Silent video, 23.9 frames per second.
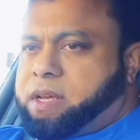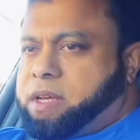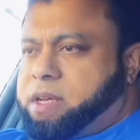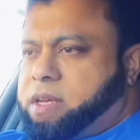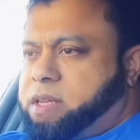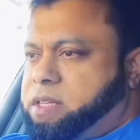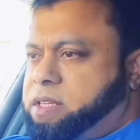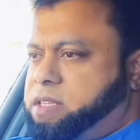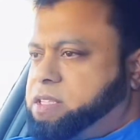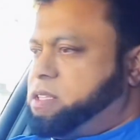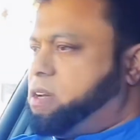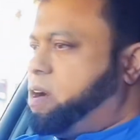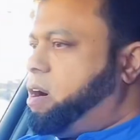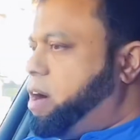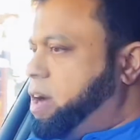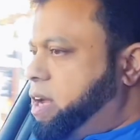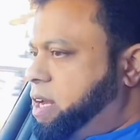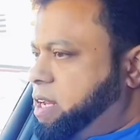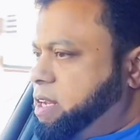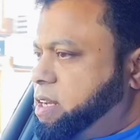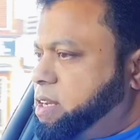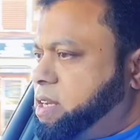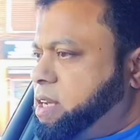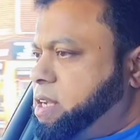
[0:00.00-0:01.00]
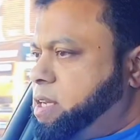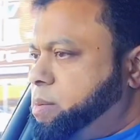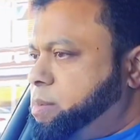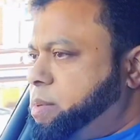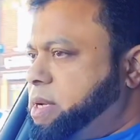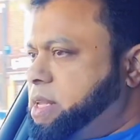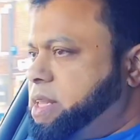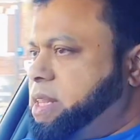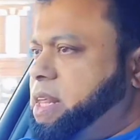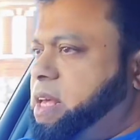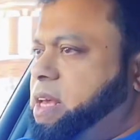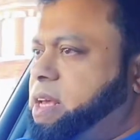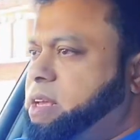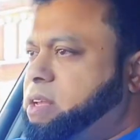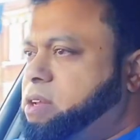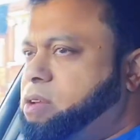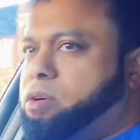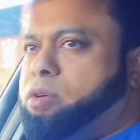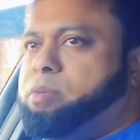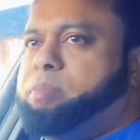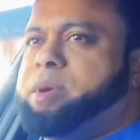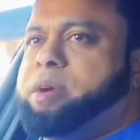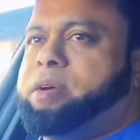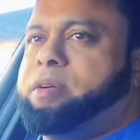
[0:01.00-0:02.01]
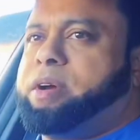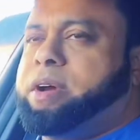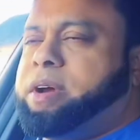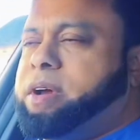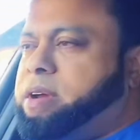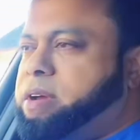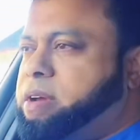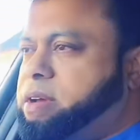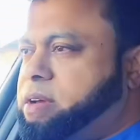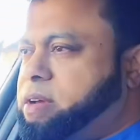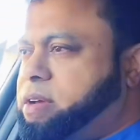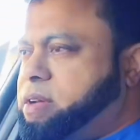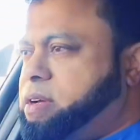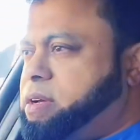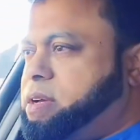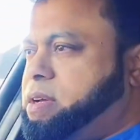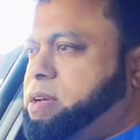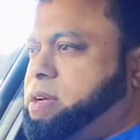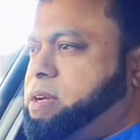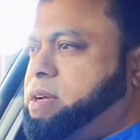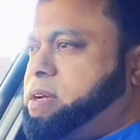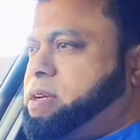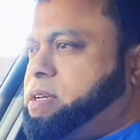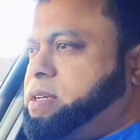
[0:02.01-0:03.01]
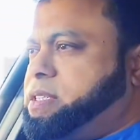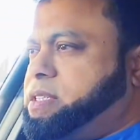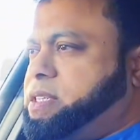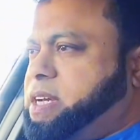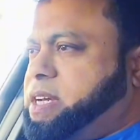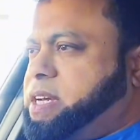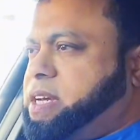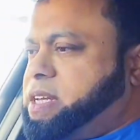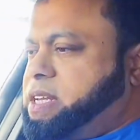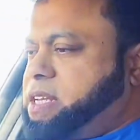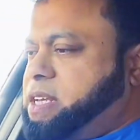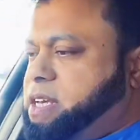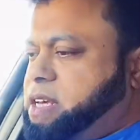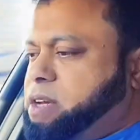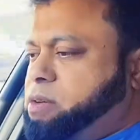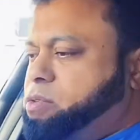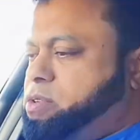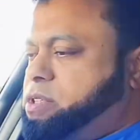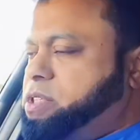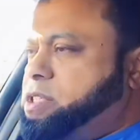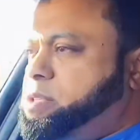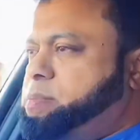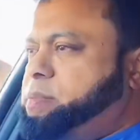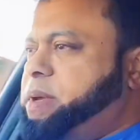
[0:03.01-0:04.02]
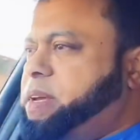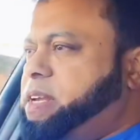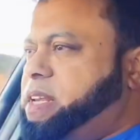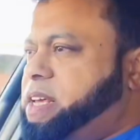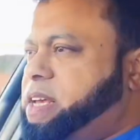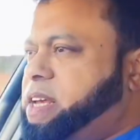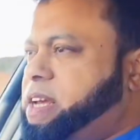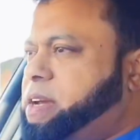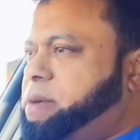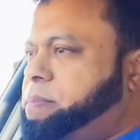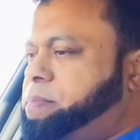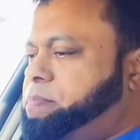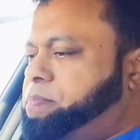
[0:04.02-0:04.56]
This island, anybody there? No, mirror. Second gear. What's the speed here?